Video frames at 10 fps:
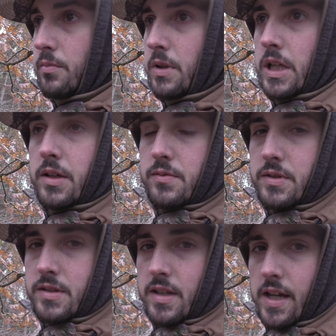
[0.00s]
But it
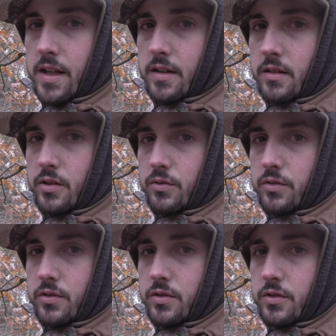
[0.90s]
was that little
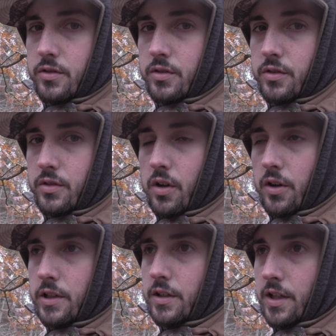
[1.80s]

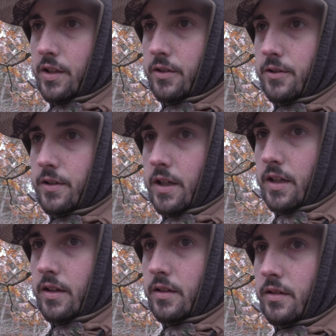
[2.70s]
dark colored
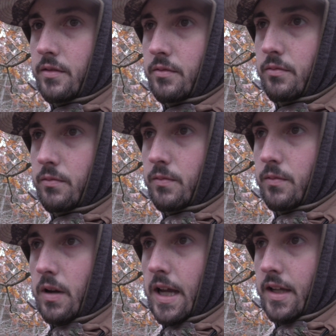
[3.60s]

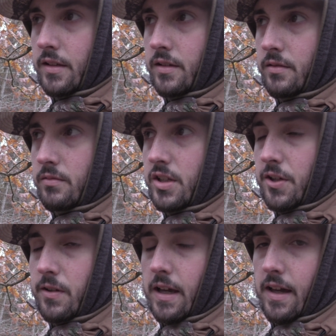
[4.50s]
racked
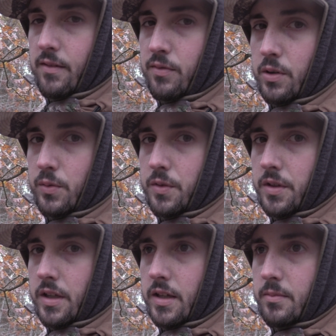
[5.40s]
1.5-year-old.
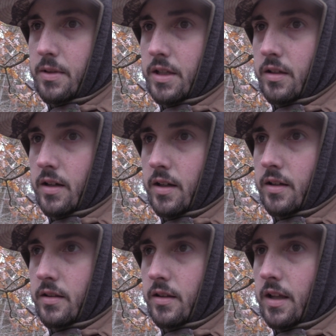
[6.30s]
Him and
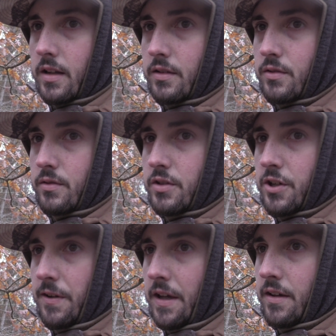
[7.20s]
that other
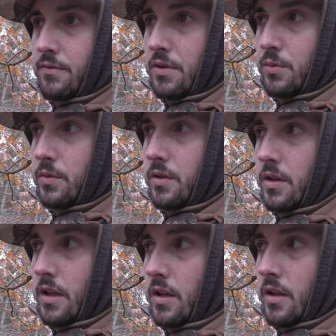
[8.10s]
1.5-year-old
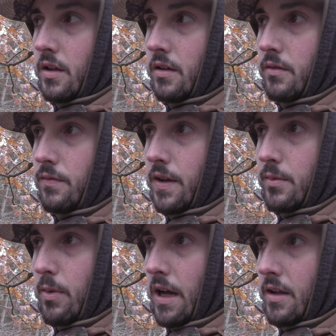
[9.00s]

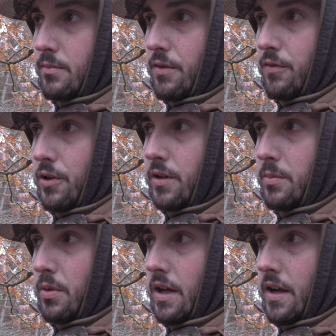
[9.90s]
fed behind me for a
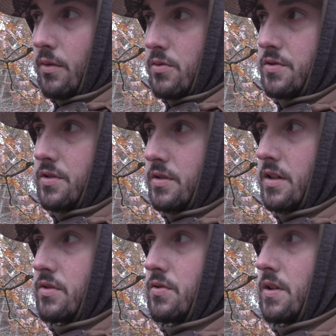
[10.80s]
couple of hours
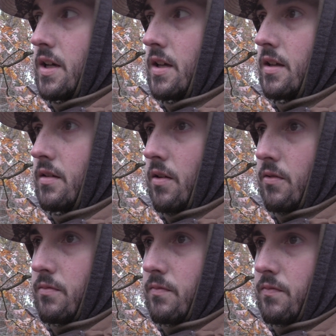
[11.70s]
yesterday. Or
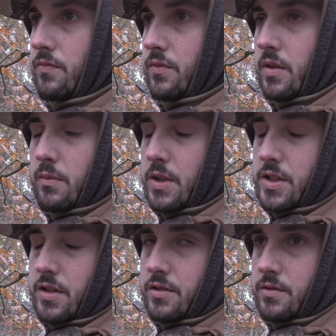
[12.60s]
it
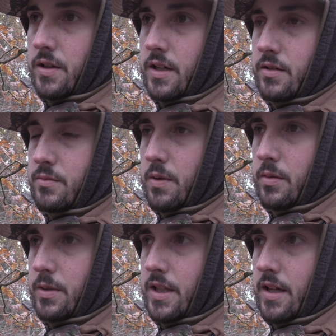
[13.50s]
wasn't yesterday, it was
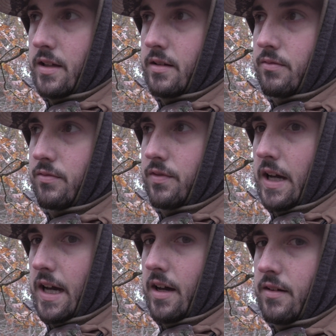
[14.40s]
probably day
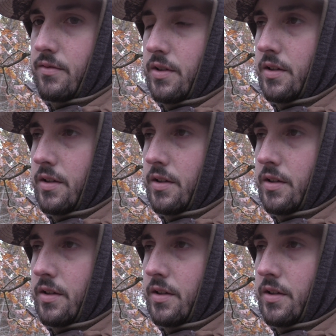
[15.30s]
5.